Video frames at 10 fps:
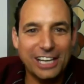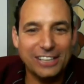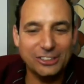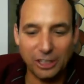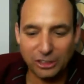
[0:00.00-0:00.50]

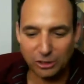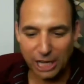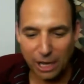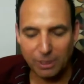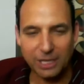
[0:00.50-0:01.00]
So
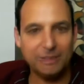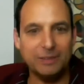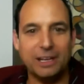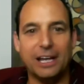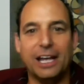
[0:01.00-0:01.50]
tell
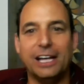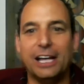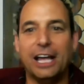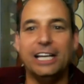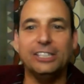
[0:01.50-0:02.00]
me,
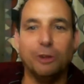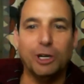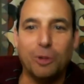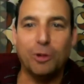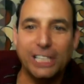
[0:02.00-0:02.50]
I guess go
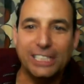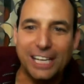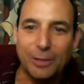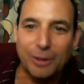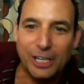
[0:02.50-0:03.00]
into more
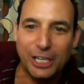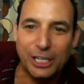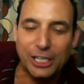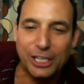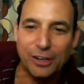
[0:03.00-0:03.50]
detail about
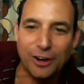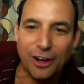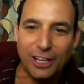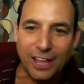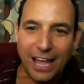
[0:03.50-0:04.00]
your
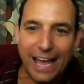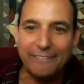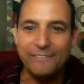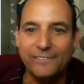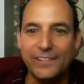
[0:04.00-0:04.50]

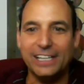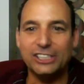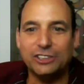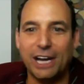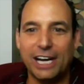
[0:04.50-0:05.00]
online
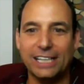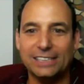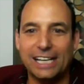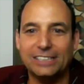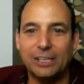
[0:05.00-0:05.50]
fitness training.
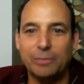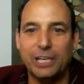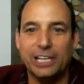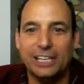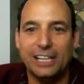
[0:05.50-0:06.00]
Is that
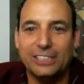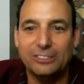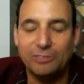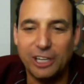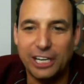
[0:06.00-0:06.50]
something that's
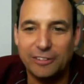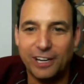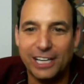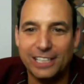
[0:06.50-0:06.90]
very different?